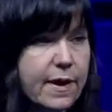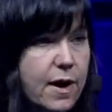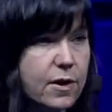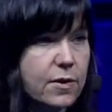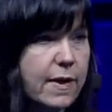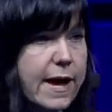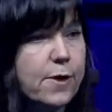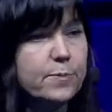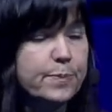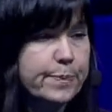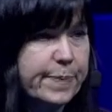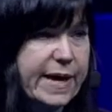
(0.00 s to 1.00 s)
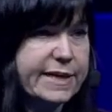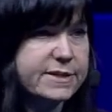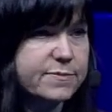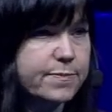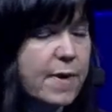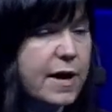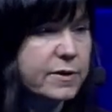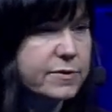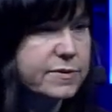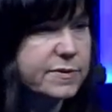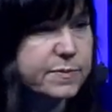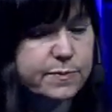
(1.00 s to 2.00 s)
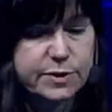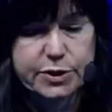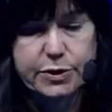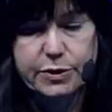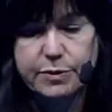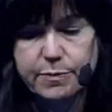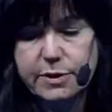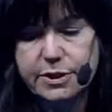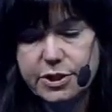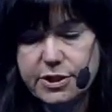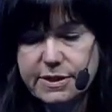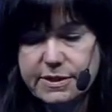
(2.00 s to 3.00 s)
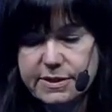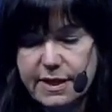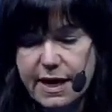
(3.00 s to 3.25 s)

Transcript: Our cloud-based models returned malicious,